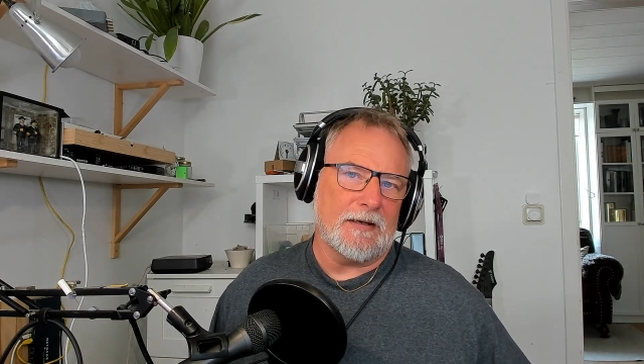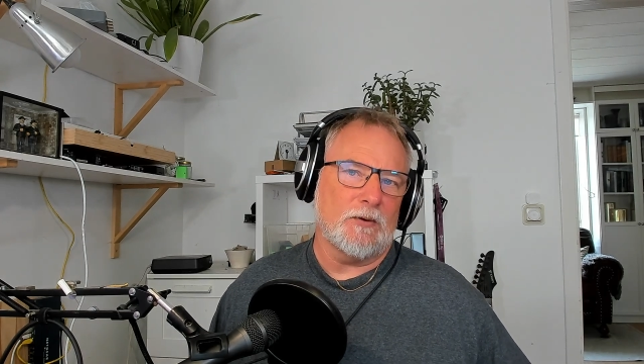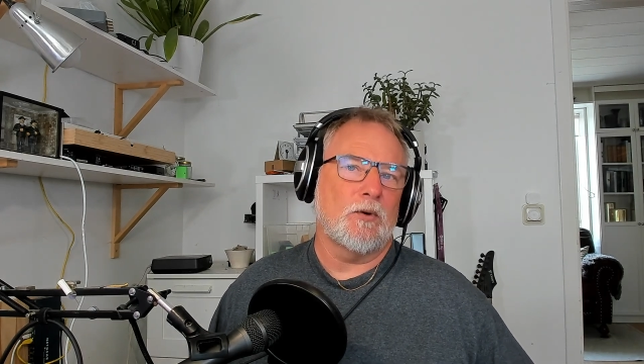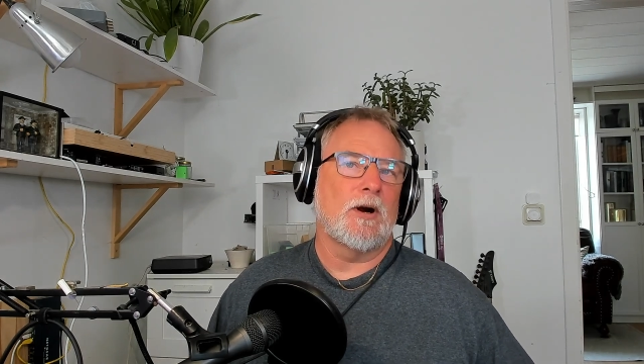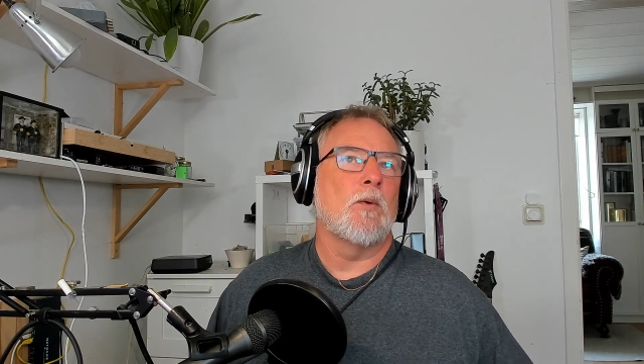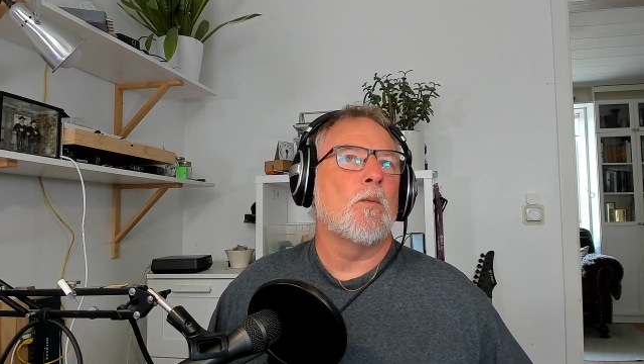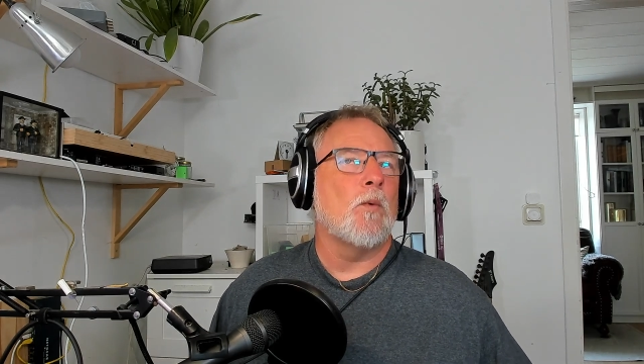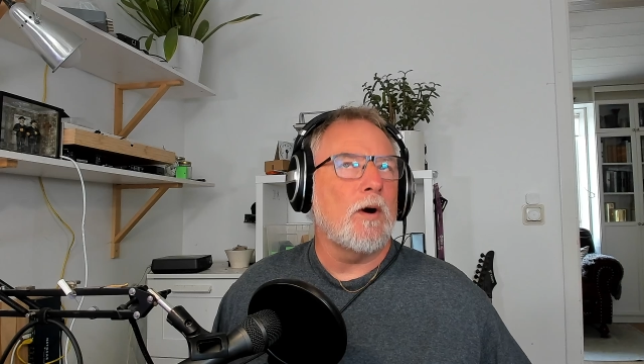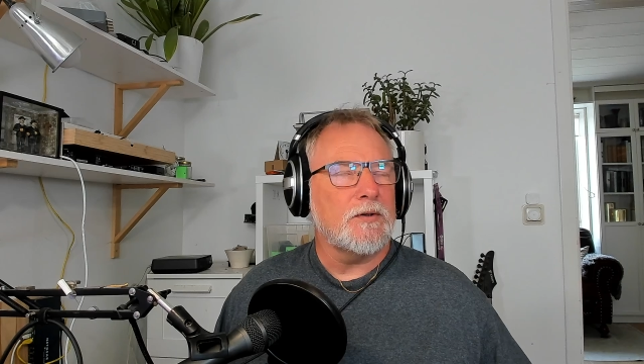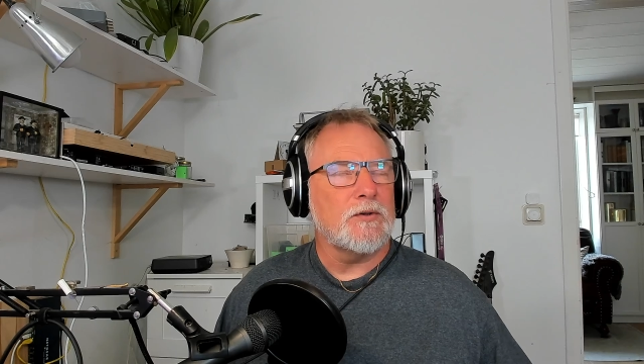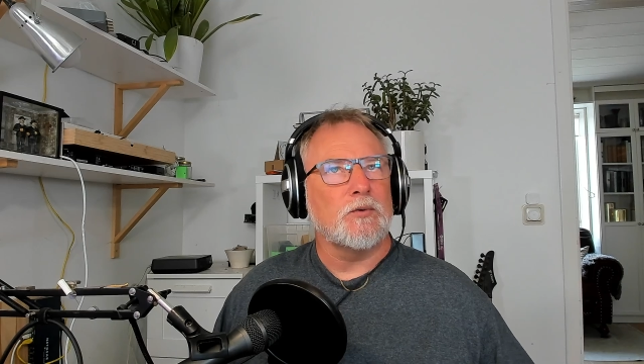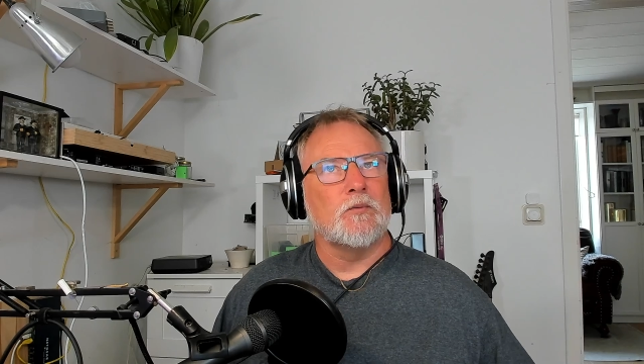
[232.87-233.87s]
or I
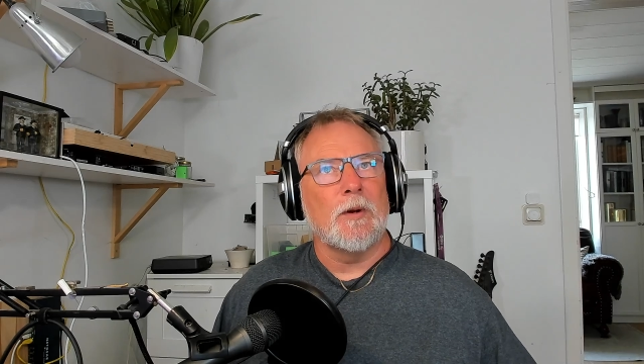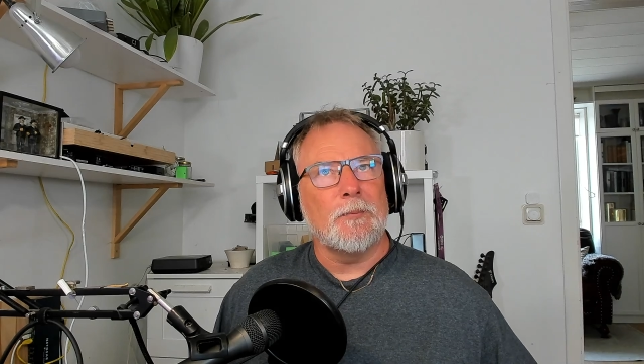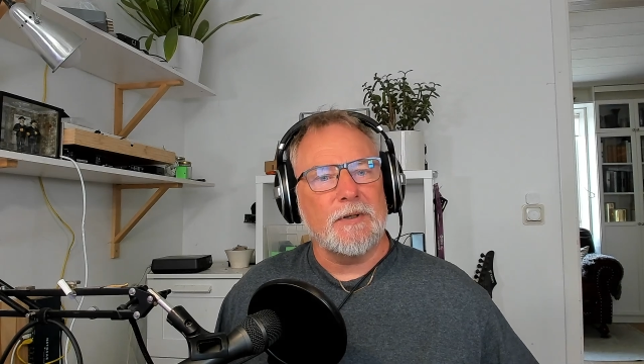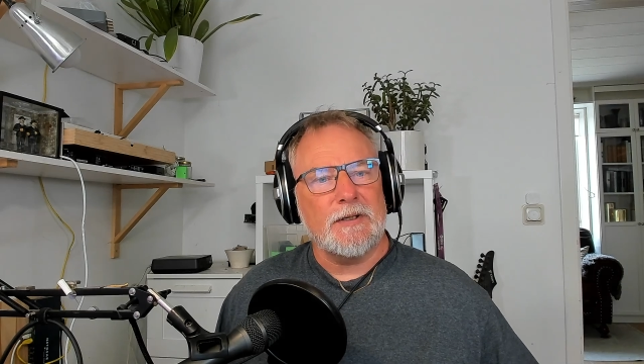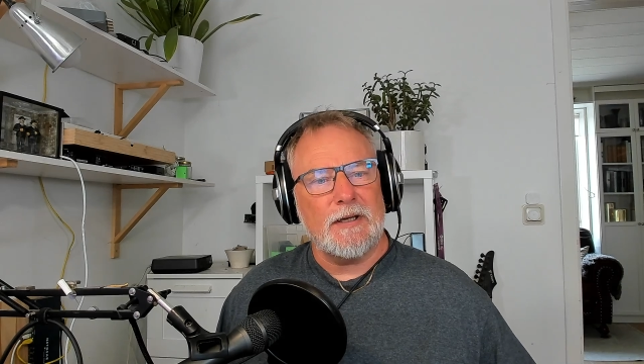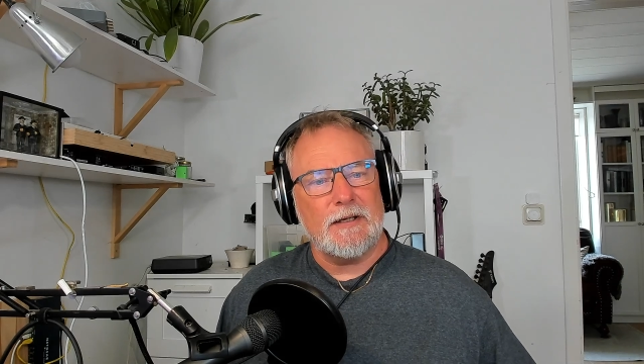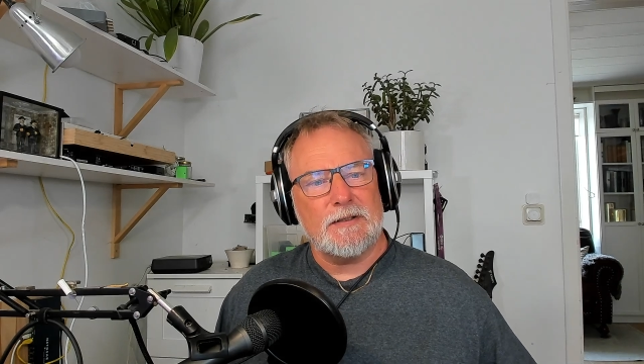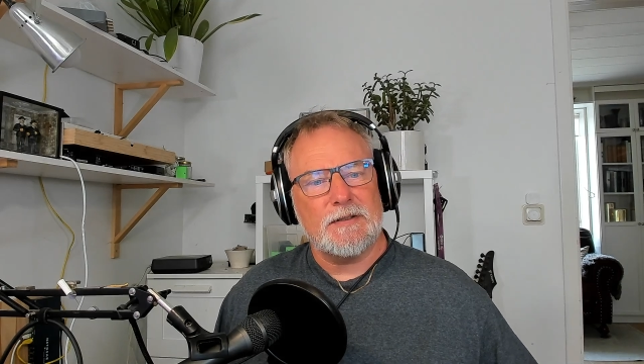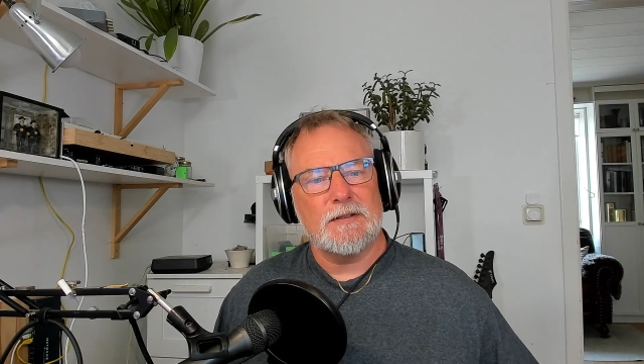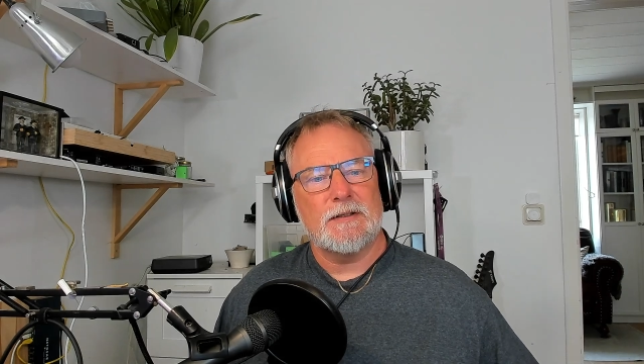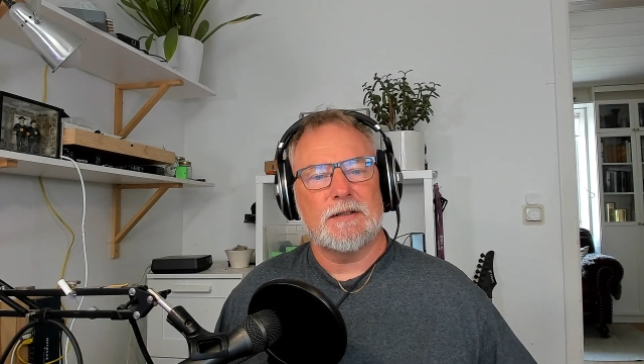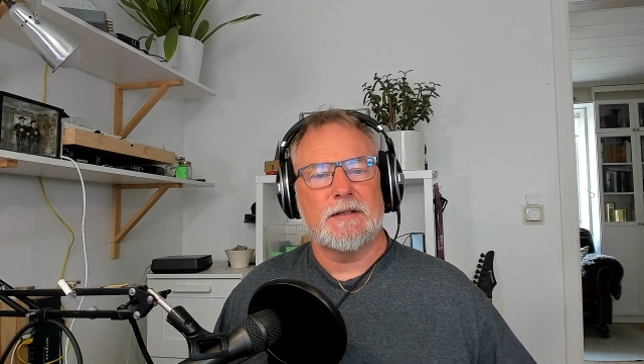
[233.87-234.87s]
want to replicate
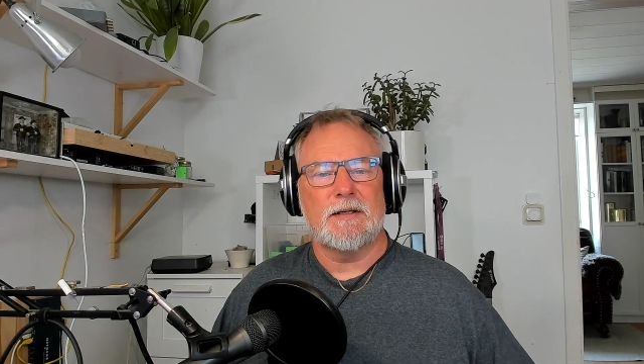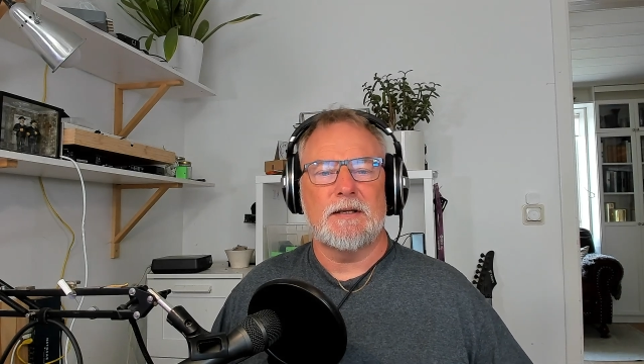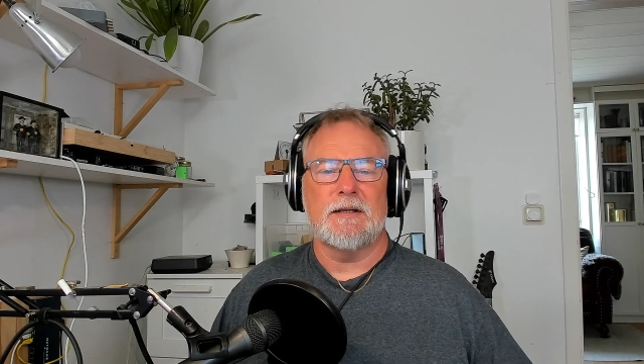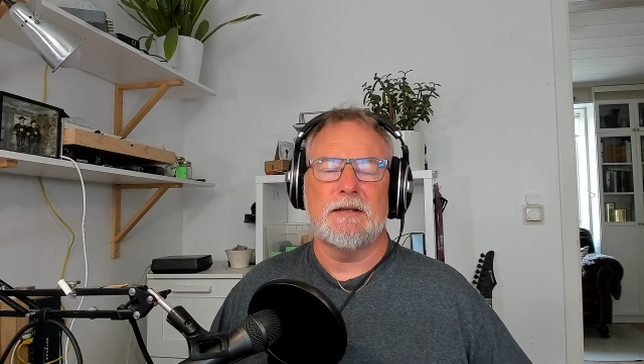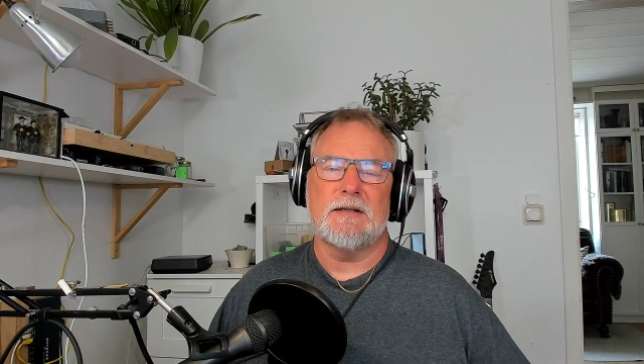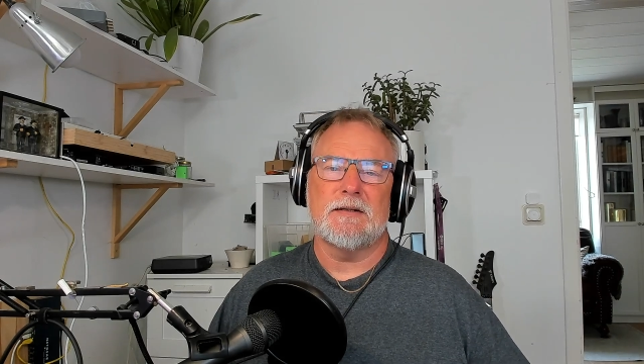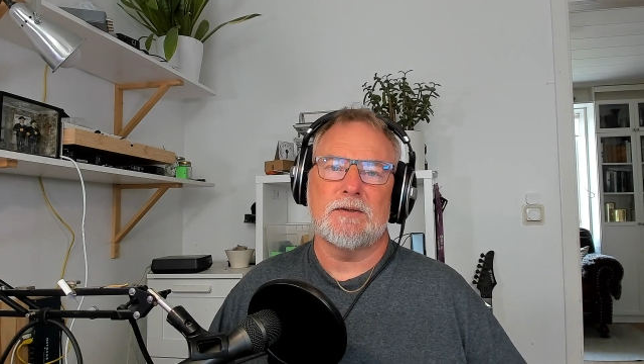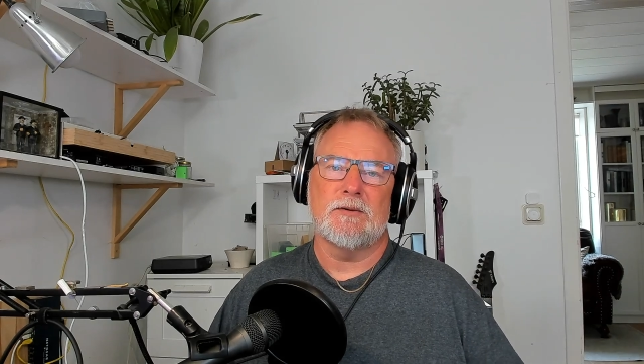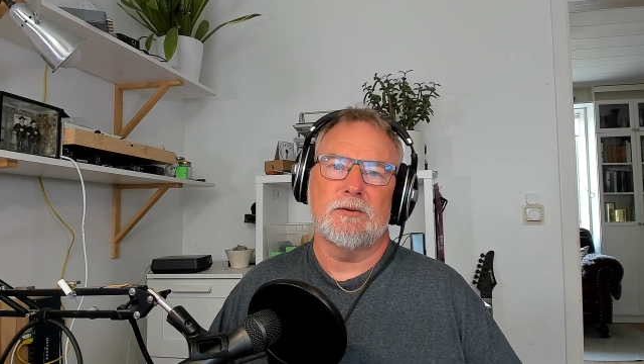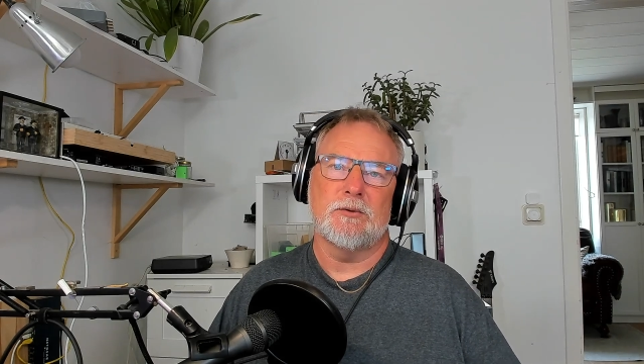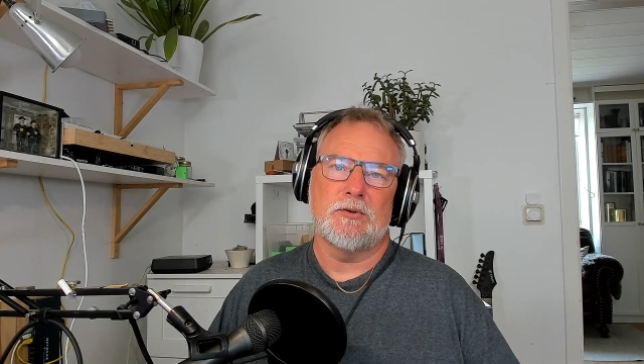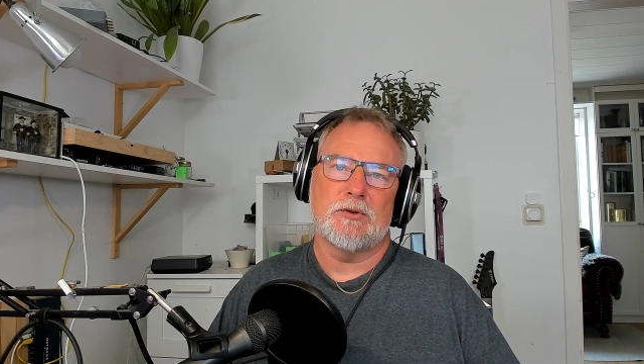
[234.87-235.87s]
these
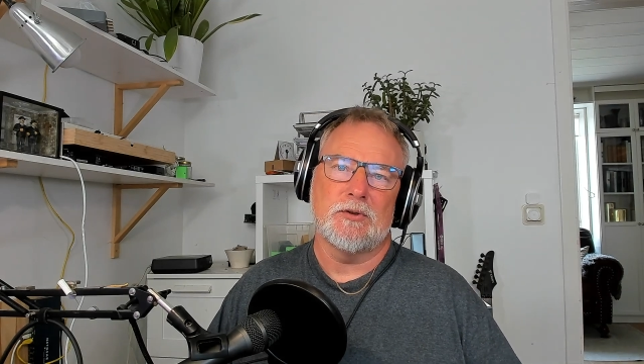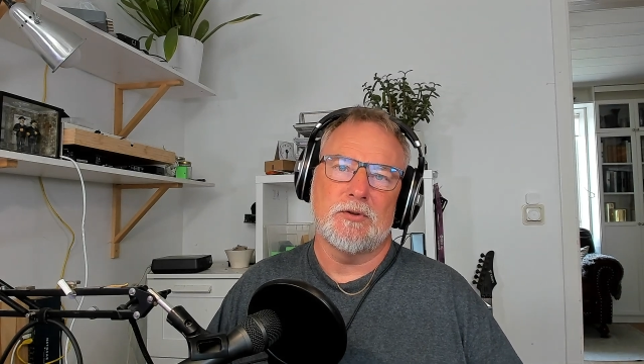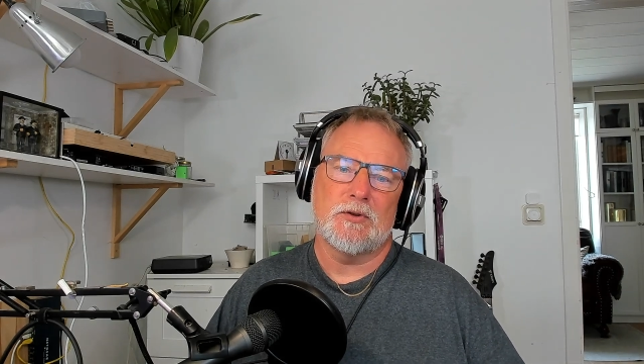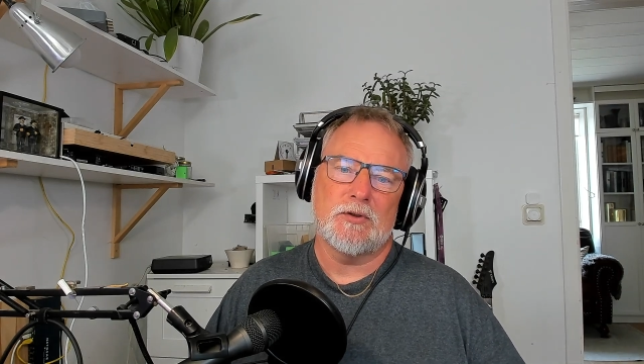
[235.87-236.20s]
solutions